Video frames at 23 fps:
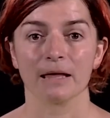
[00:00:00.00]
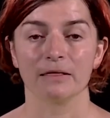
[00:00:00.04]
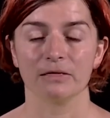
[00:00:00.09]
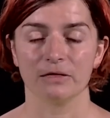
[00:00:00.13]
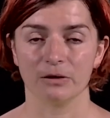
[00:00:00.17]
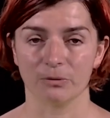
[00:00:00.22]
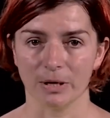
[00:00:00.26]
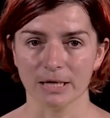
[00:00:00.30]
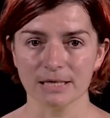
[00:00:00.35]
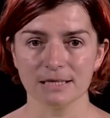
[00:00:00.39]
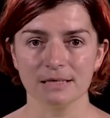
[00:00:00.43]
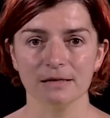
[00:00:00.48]
The
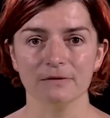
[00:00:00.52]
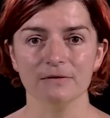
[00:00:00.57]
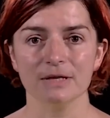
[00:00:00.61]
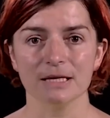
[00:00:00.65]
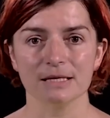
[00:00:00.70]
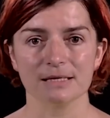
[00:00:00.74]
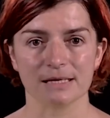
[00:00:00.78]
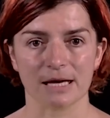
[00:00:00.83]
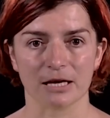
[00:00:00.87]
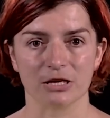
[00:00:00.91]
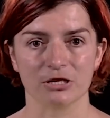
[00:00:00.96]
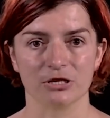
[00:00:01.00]
rest of this
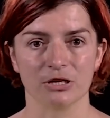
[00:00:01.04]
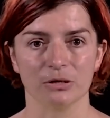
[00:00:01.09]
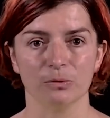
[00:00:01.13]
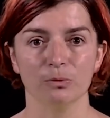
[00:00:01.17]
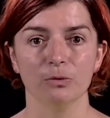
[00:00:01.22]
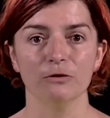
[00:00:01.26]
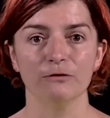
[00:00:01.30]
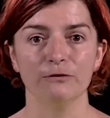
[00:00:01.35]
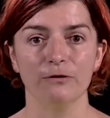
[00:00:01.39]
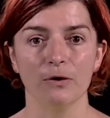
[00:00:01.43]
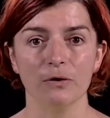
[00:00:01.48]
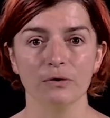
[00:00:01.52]
section
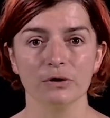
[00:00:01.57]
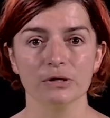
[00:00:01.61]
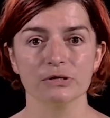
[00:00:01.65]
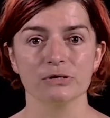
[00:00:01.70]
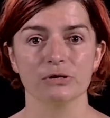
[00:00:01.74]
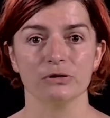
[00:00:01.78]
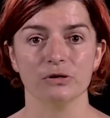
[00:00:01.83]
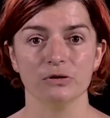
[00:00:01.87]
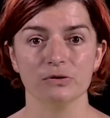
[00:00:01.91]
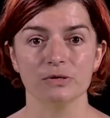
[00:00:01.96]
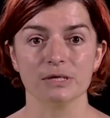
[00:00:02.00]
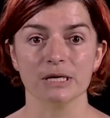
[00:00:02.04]
will focus
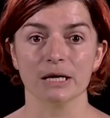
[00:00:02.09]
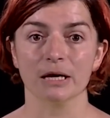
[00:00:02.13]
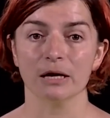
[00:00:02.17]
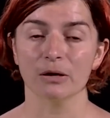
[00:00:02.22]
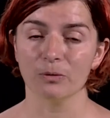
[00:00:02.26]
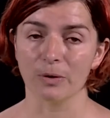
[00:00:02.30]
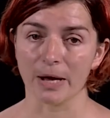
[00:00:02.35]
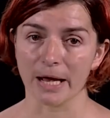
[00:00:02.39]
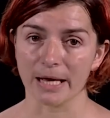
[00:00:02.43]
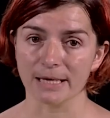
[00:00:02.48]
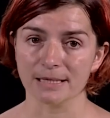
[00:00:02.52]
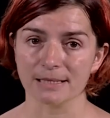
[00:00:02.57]
on using
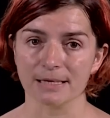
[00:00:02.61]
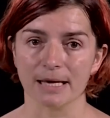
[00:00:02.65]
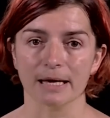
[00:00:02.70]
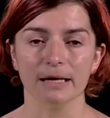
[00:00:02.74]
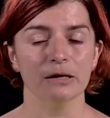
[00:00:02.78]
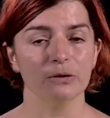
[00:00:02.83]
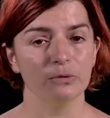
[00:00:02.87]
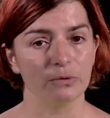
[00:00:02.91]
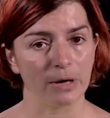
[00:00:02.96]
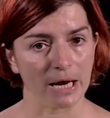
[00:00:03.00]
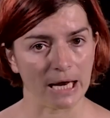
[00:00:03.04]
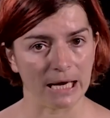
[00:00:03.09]
arrays and
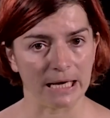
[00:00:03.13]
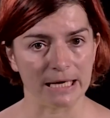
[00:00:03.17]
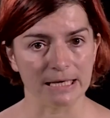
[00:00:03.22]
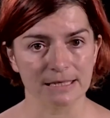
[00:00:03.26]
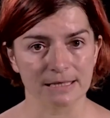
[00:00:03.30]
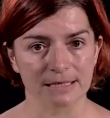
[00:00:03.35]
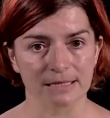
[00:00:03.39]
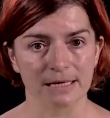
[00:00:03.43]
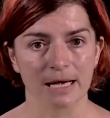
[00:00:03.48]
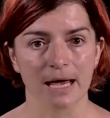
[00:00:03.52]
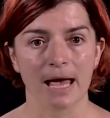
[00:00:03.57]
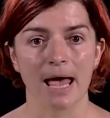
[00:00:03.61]
array
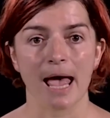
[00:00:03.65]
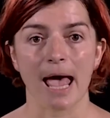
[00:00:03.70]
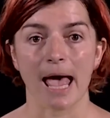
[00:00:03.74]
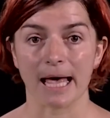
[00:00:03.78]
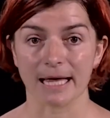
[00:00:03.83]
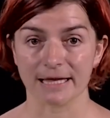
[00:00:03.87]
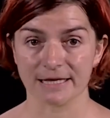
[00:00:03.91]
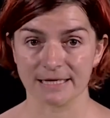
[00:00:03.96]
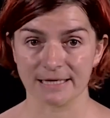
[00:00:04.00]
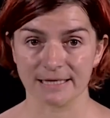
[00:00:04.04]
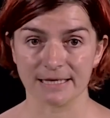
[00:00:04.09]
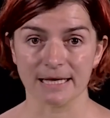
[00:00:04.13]
lists,
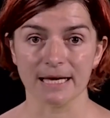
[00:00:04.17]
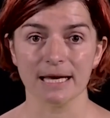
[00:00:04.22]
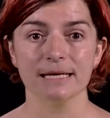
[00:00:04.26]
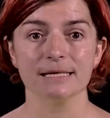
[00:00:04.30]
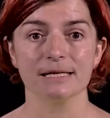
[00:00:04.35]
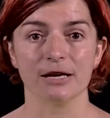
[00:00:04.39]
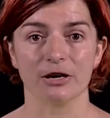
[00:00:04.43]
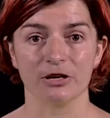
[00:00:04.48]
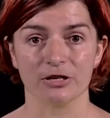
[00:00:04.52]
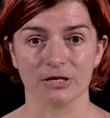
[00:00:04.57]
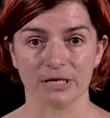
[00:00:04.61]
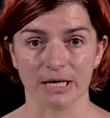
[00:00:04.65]
as these
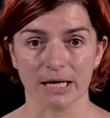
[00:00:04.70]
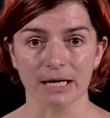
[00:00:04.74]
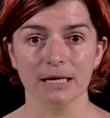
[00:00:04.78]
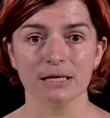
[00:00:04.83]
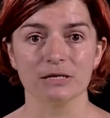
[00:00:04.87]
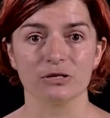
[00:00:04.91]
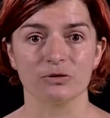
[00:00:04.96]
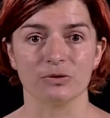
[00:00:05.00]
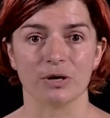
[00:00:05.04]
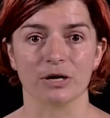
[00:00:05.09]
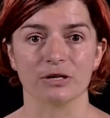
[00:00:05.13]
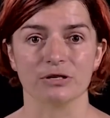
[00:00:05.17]
are data
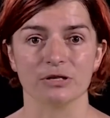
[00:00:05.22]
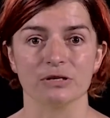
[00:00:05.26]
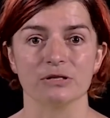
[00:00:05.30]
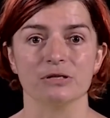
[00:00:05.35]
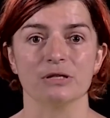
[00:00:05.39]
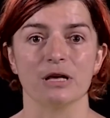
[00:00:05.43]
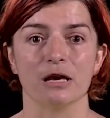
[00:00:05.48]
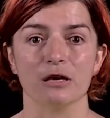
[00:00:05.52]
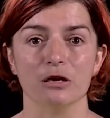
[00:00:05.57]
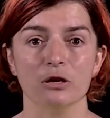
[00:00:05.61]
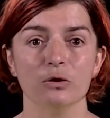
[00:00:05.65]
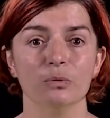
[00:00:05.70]
structures
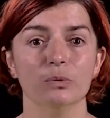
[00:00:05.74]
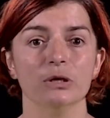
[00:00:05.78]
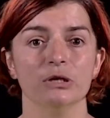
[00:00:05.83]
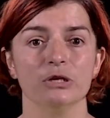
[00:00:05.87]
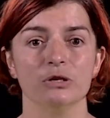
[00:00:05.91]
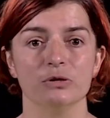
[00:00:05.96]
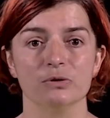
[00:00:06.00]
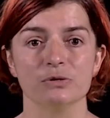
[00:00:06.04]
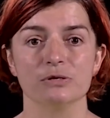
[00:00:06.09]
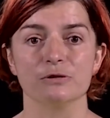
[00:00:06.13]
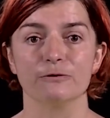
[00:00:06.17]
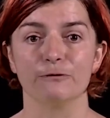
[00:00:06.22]
that you will
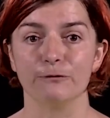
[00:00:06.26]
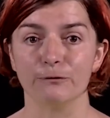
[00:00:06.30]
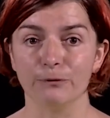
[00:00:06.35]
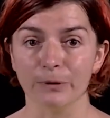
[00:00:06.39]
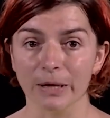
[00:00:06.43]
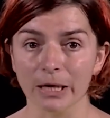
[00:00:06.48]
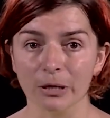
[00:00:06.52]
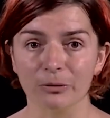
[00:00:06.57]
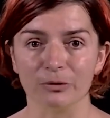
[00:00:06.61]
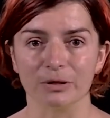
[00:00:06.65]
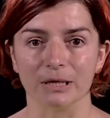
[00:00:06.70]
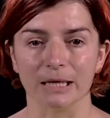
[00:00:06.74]
use
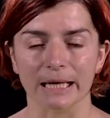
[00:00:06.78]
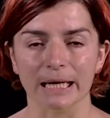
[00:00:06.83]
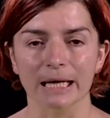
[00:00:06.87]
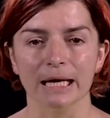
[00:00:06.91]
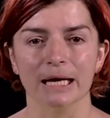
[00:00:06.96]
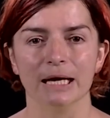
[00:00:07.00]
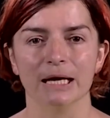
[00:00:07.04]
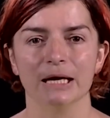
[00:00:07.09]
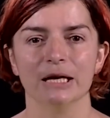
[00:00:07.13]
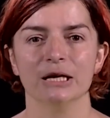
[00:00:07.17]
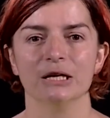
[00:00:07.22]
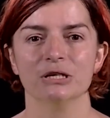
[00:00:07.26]
frequently
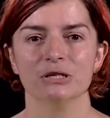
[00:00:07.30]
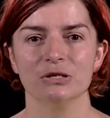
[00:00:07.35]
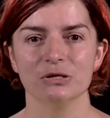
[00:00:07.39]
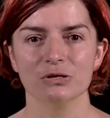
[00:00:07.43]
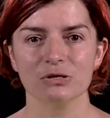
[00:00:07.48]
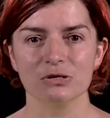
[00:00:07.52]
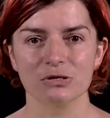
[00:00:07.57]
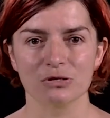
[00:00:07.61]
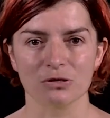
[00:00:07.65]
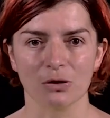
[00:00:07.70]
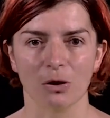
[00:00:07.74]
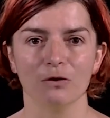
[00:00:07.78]
to
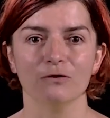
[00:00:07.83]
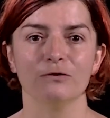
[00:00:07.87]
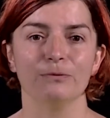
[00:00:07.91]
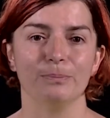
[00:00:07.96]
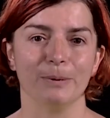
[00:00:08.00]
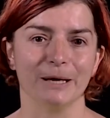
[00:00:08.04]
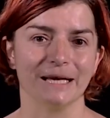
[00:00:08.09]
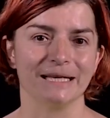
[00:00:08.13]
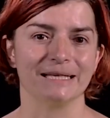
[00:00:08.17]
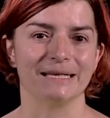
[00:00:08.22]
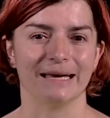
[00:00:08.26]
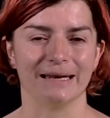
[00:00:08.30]
solve
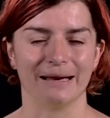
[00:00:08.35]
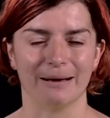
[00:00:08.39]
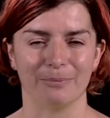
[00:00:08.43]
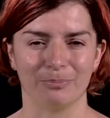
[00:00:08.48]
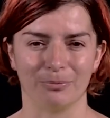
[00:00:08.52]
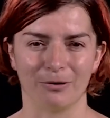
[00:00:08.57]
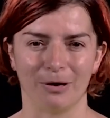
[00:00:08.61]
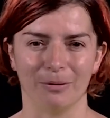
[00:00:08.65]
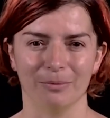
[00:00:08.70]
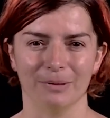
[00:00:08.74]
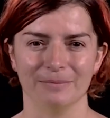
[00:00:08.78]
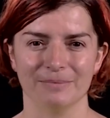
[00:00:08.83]
big data
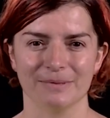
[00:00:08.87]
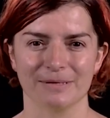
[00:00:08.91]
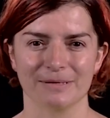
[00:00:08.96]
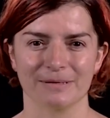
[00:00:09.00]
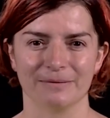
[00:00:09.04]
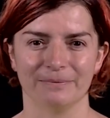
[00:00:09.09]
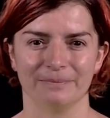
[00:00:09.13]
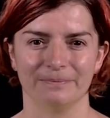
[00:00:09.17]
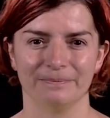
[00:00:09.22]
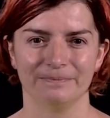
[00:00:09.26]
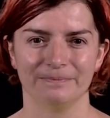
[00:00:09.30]
problems.